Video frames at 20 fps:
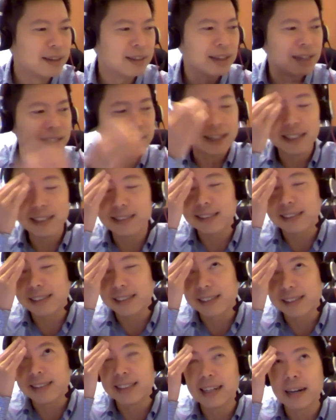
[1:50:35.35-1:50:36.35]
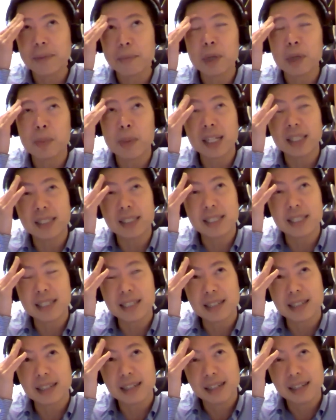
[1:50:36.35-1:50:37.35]
the learning circles, and I'm
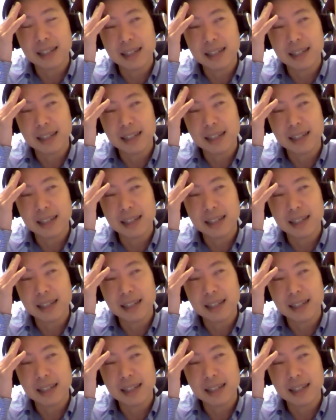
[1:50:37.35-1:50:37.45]
imagining